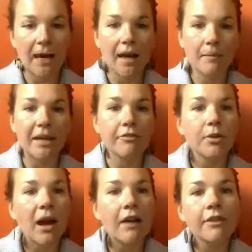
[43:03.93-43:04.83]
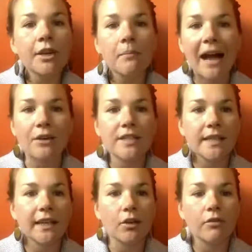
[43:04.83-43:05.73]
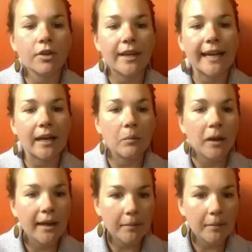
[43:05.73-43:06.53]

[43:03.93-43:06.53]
And if you hover your mouse like over the camera